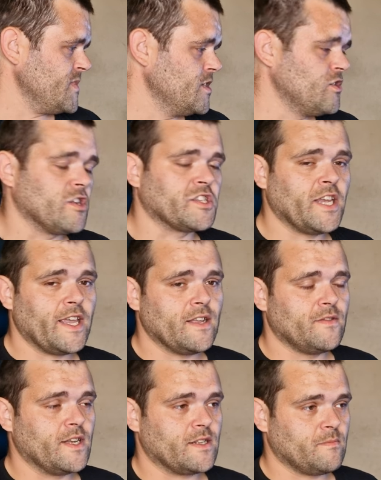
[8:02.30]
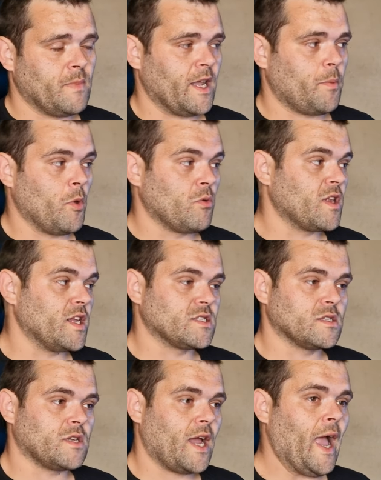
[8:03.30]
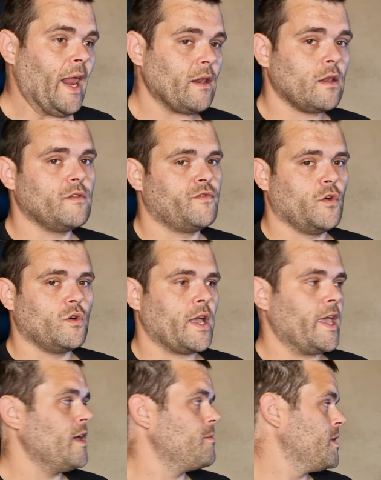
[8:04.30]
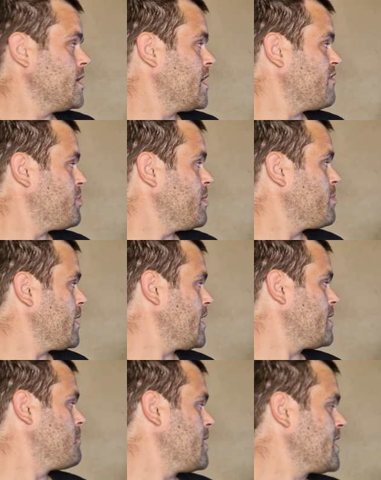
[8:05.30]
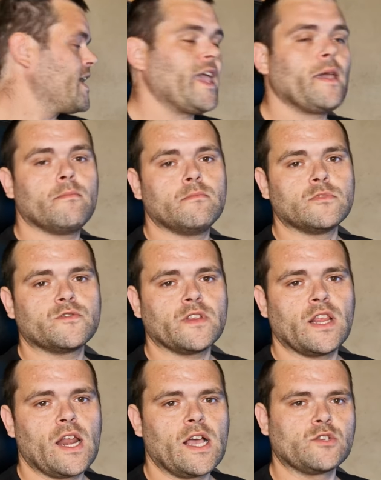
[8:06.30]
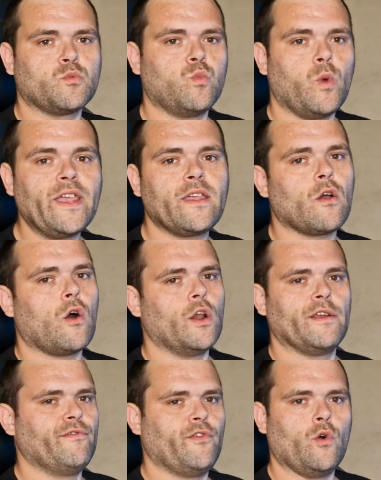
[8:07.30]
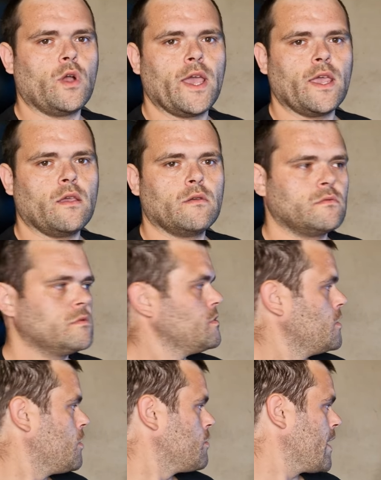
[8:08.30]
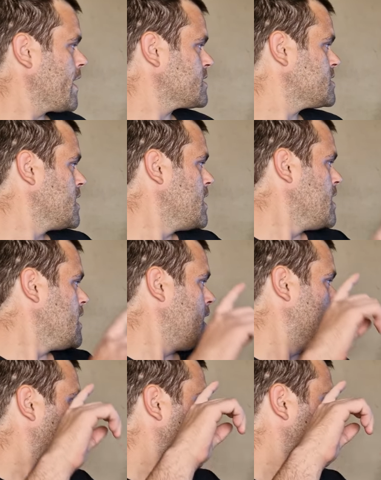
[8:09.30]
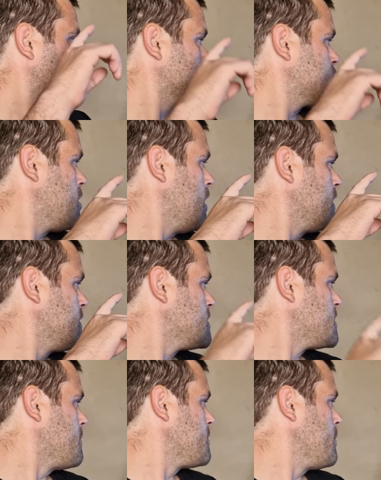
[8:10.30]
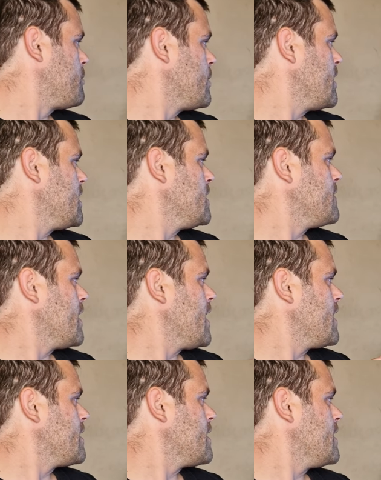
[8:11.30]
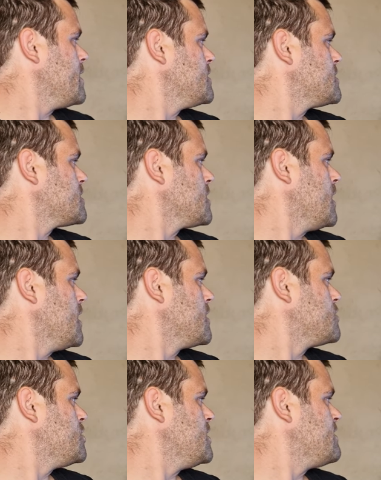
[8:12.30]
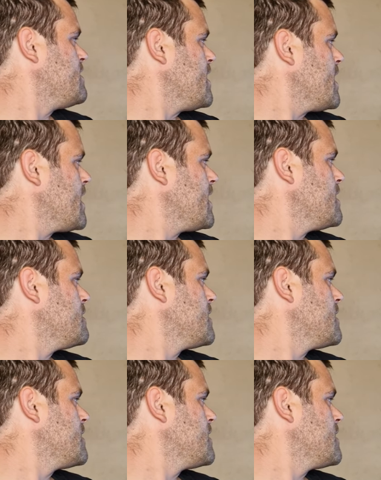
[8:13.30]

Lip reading: Not saying that my computer doesn't handle 4K. I mean, I've been playing my games for the last week all in 4K. You know, that's what you call it, the WWE, there is GTA,